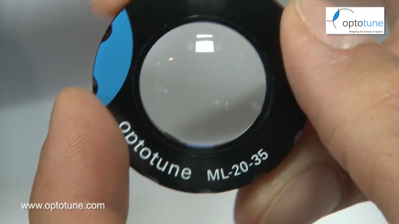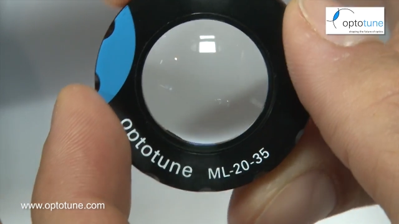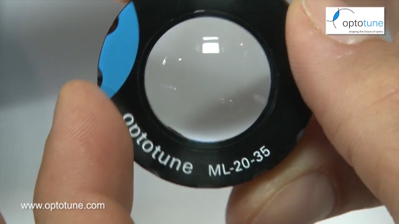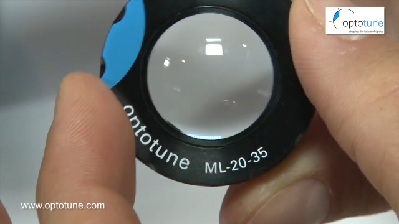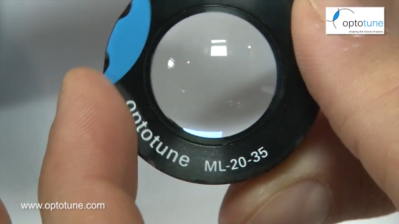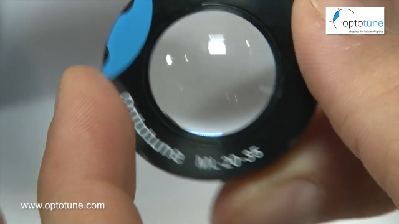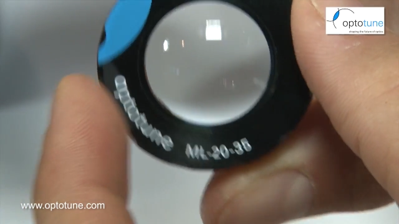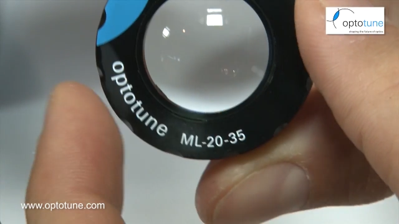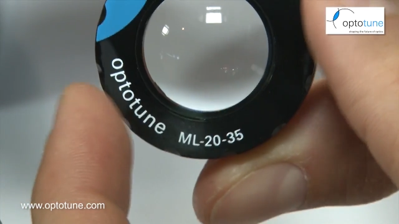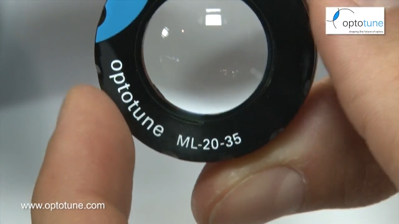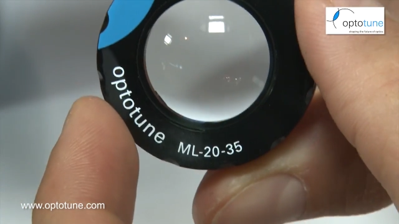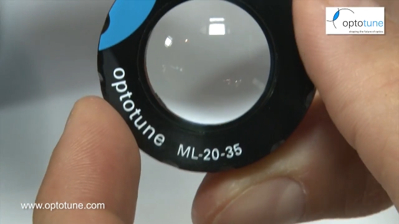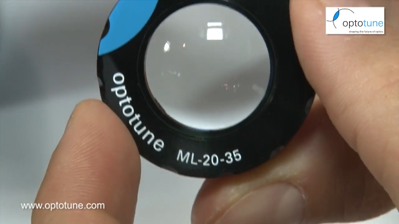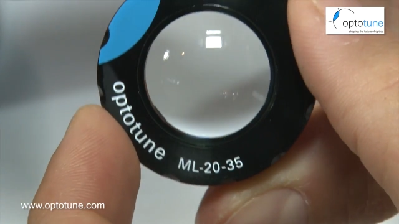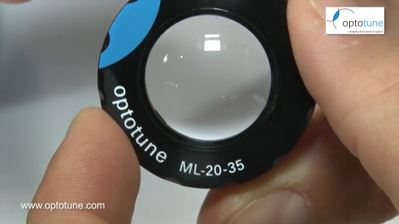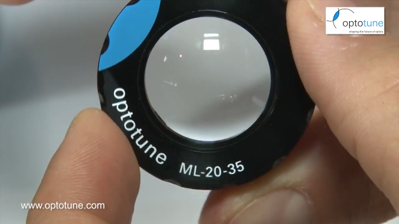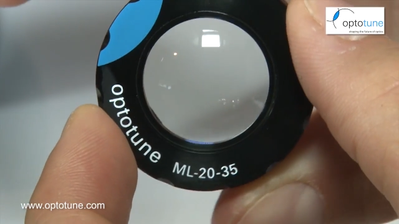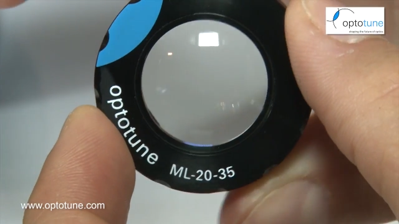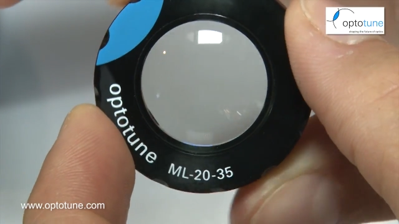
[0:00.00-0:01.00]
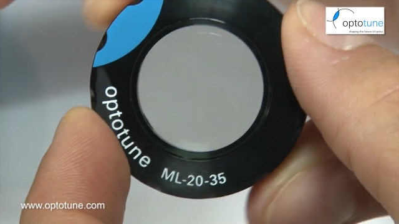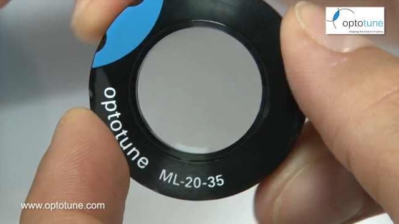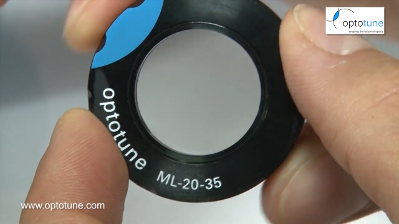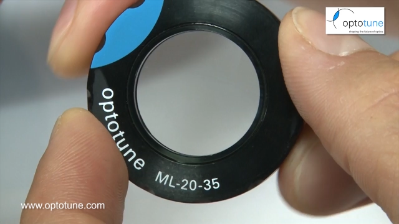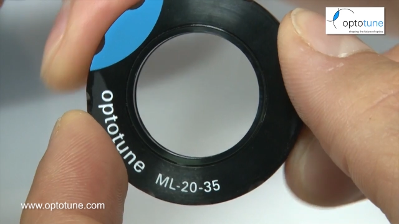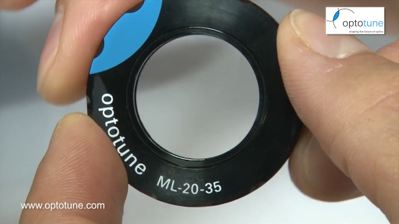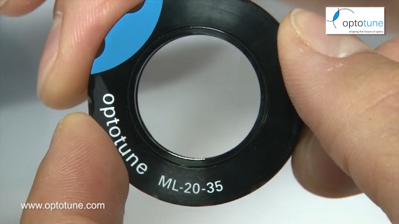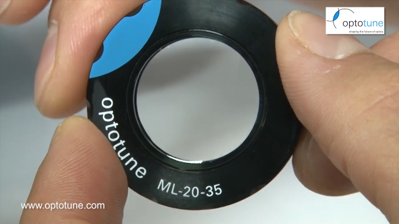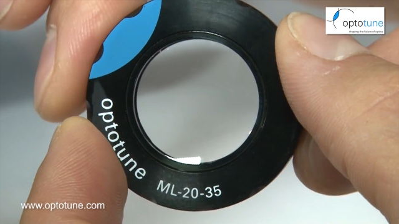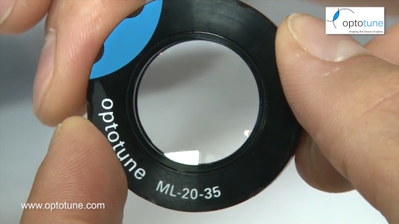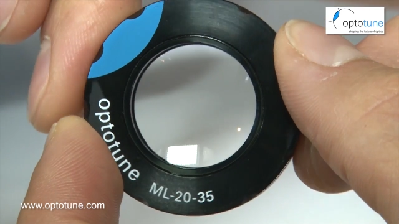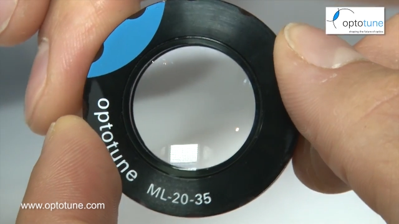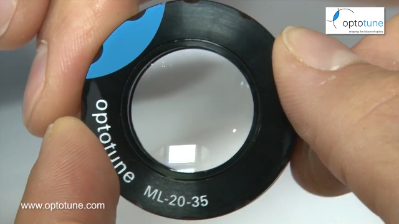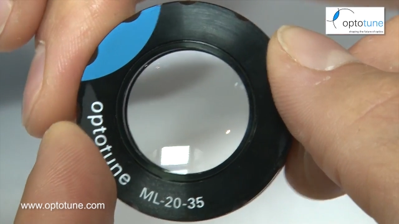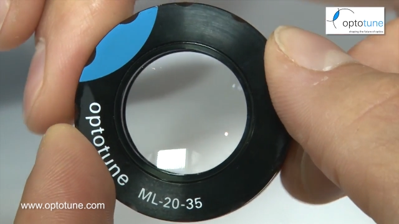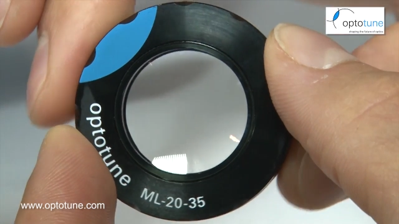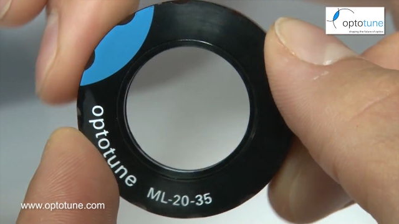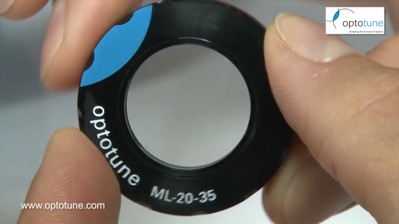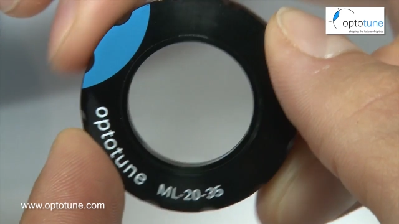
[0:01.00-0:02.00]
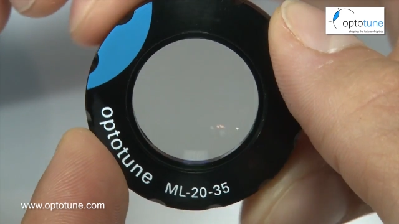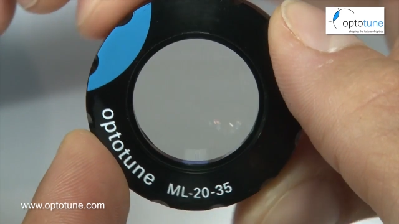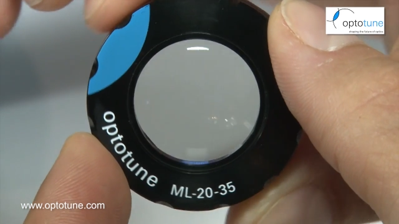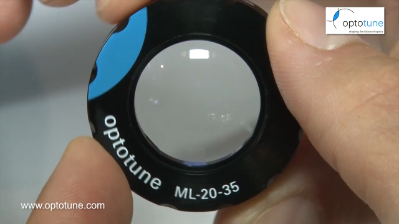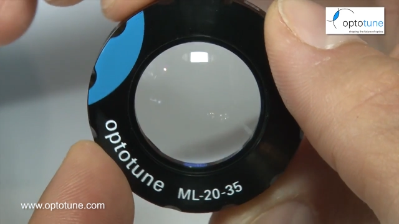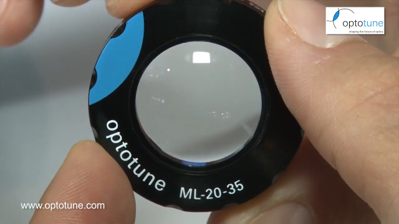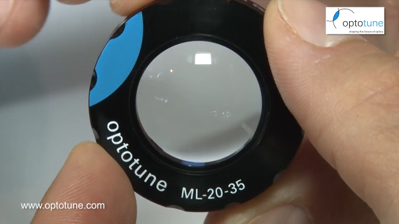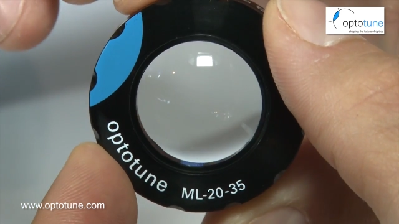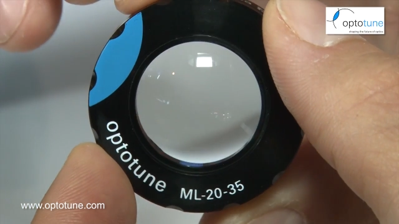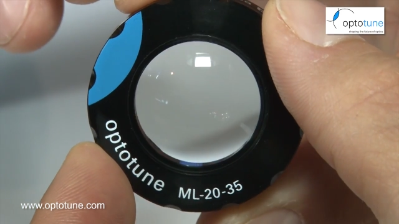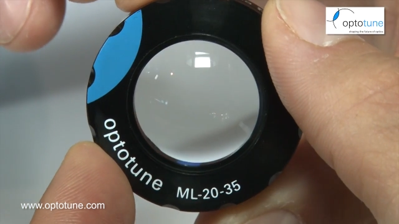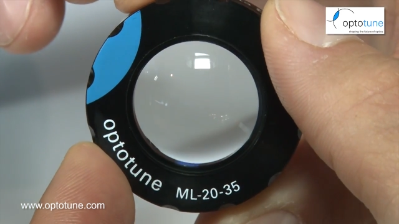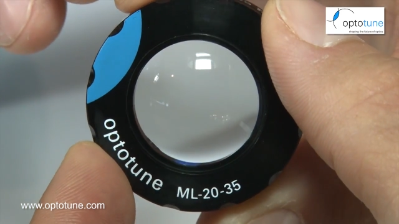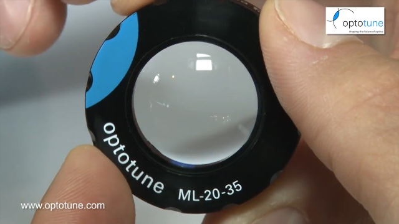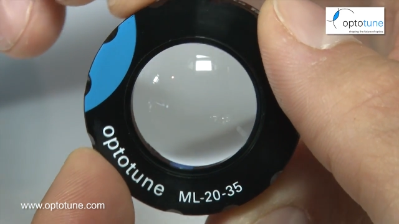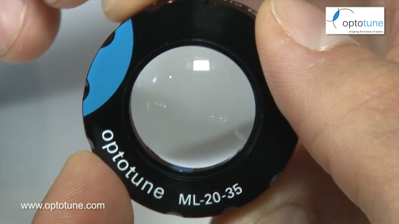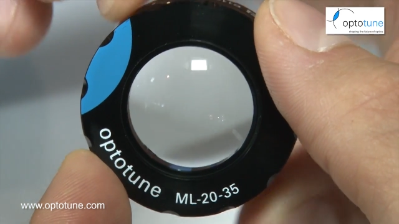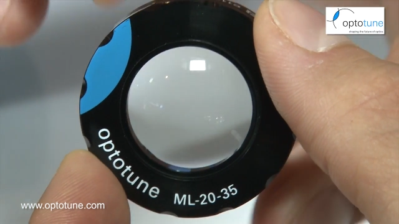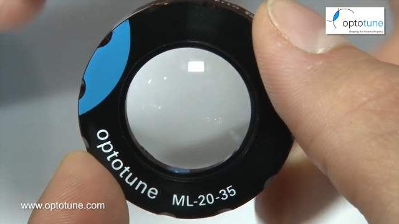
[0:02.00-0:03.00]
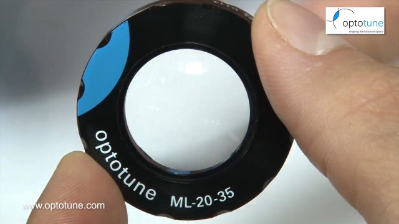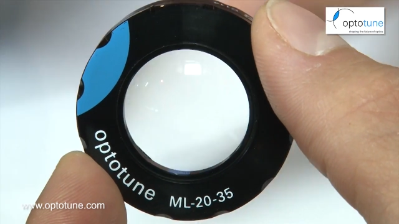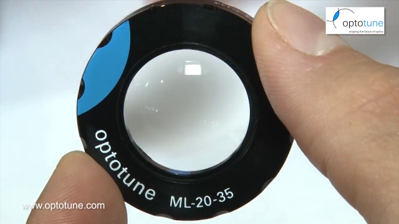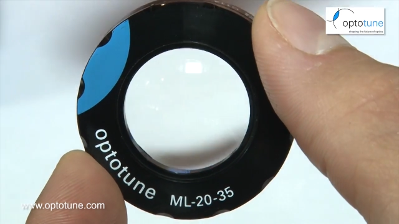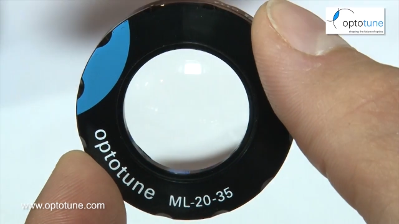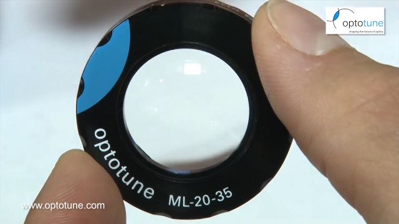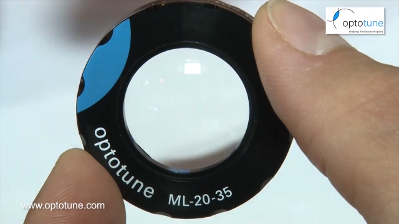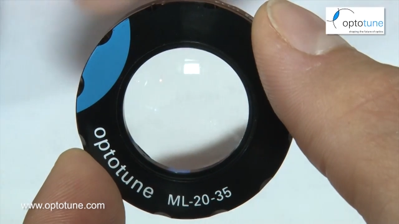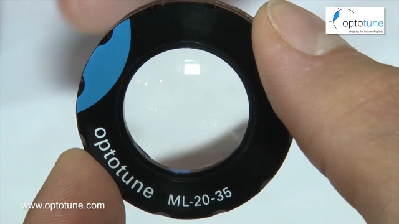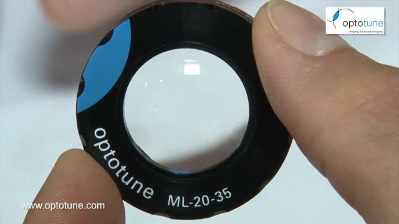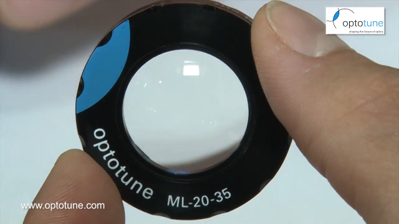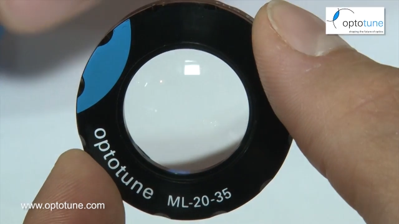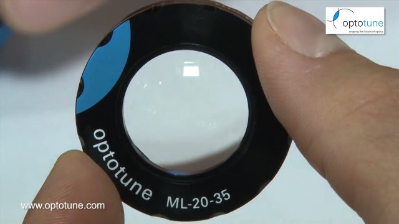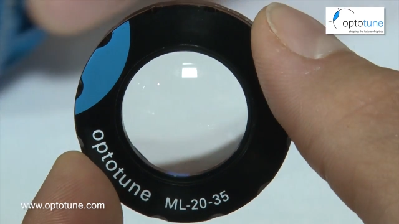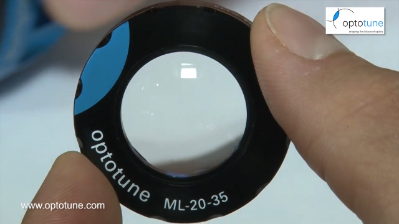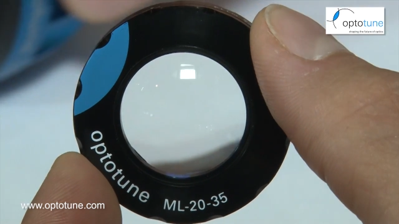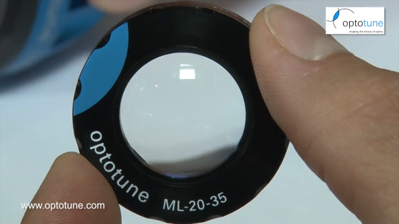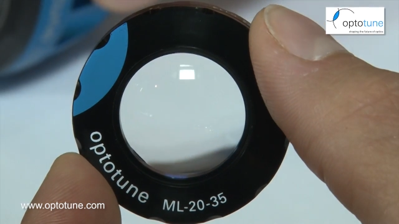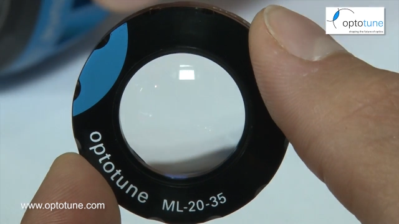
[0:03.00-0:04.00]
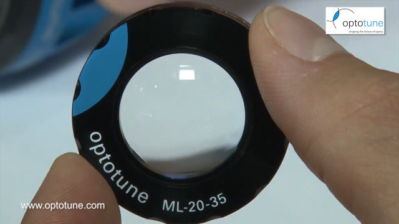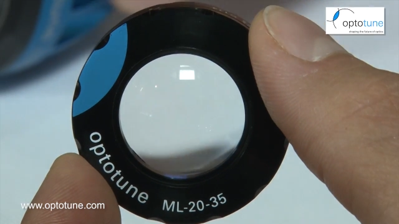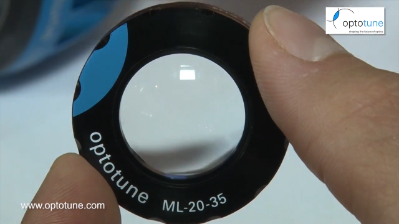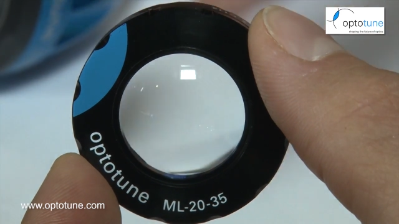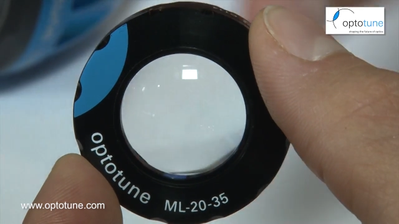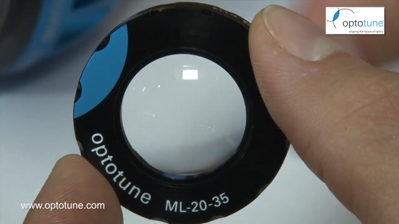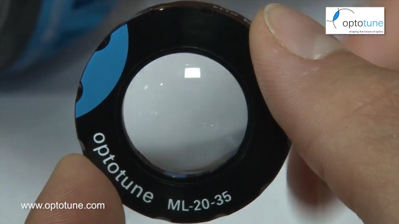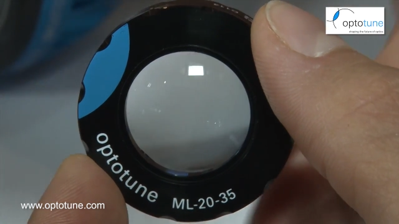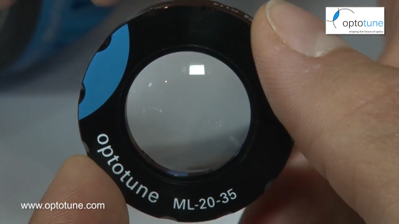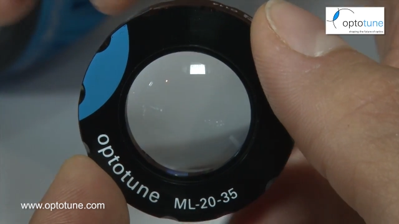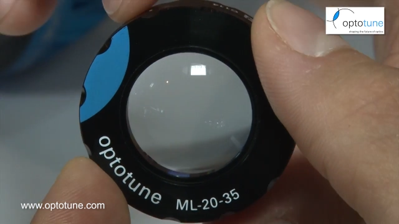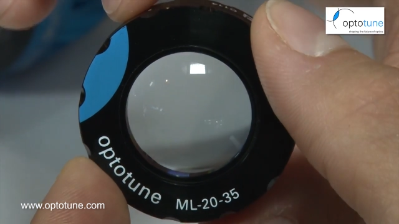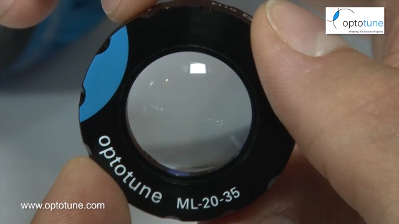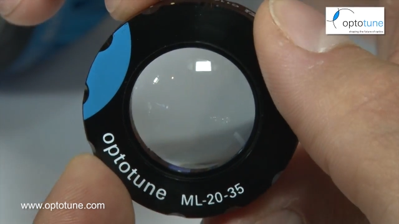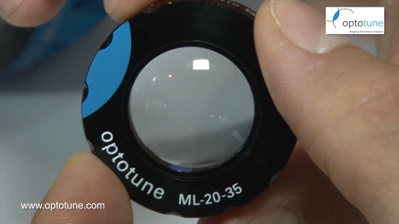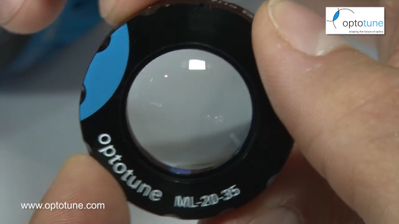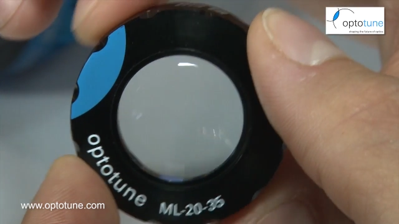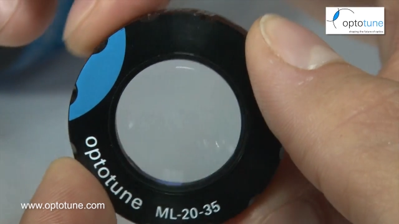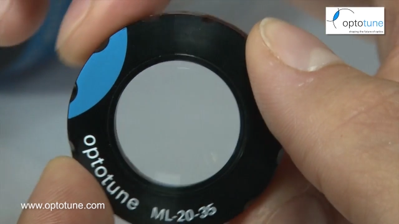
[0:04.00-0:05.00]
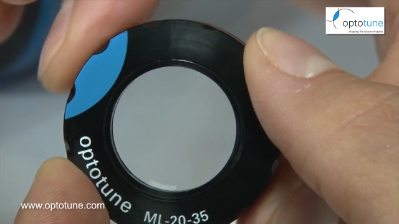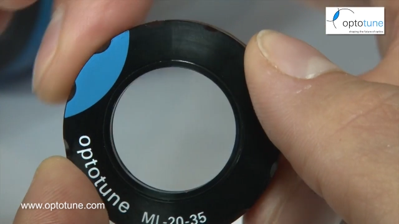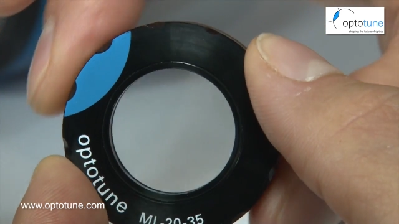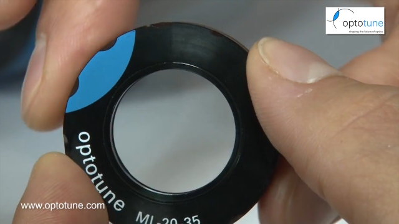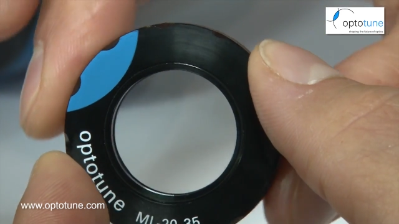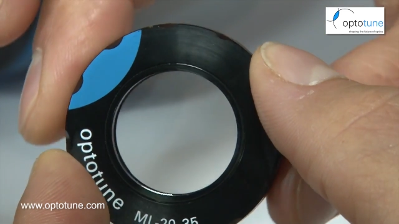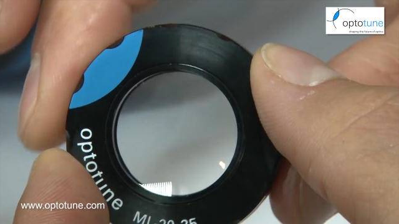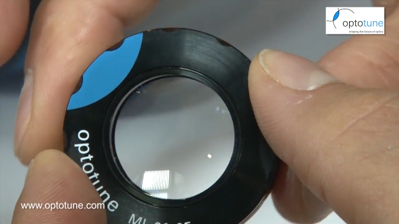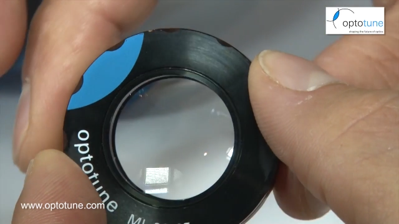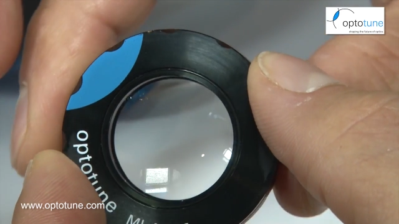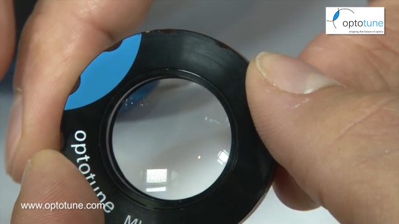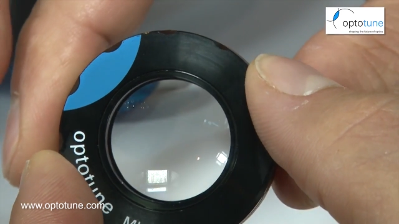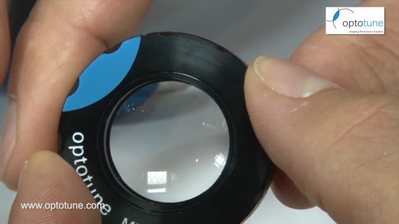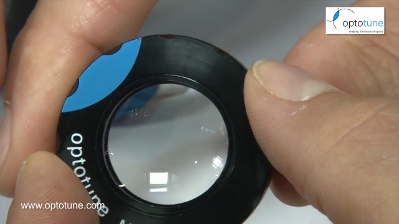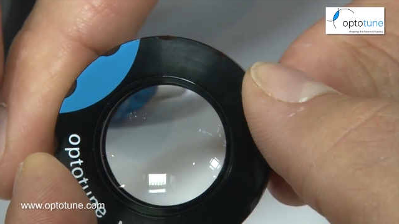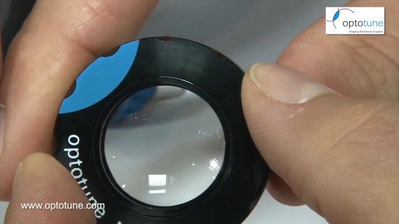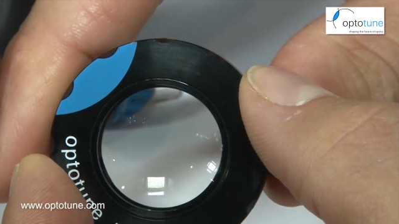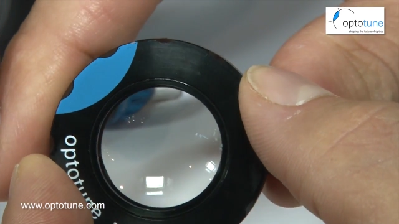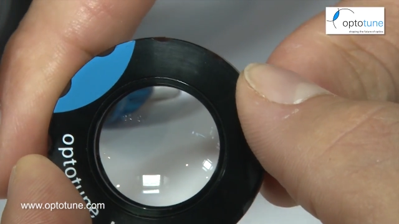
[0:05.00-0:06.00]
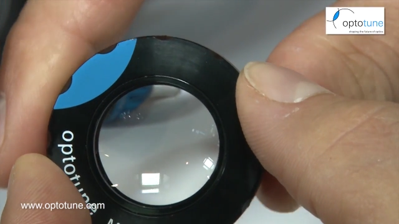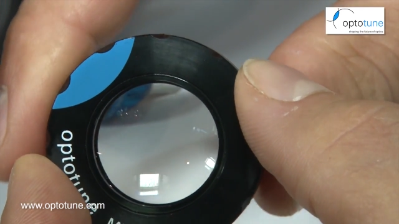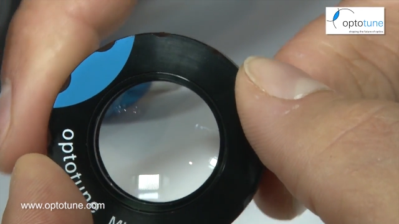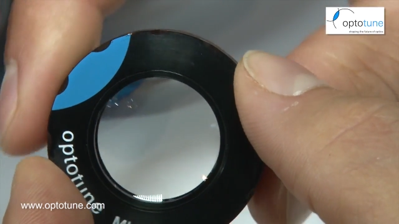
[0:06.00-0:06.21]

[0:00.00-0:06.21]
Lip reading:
Nobody's mouth can be seen.